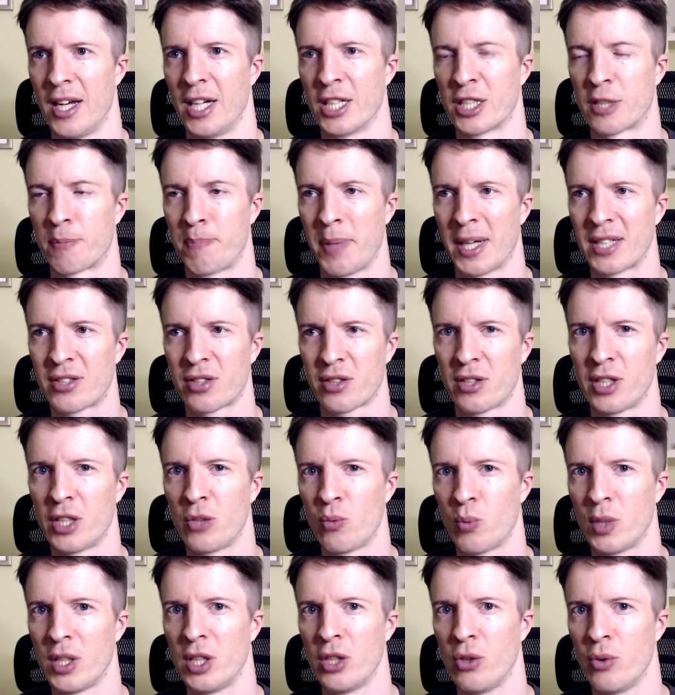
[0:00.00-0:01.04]
especially
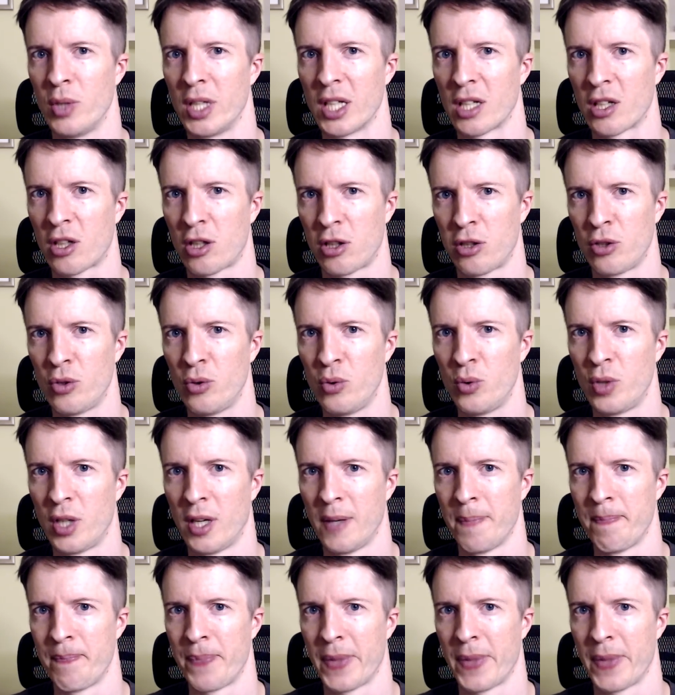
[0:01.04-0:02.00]
when you include